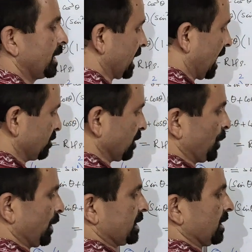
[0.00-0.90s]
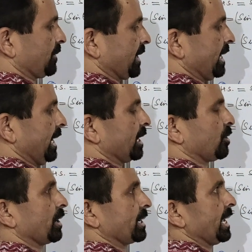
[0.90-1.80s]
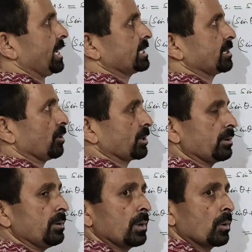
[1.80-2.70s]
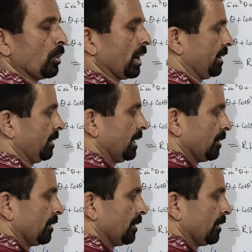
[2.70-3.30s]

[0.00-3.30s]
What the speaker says: that how the product of tan A cot A is equal to 1.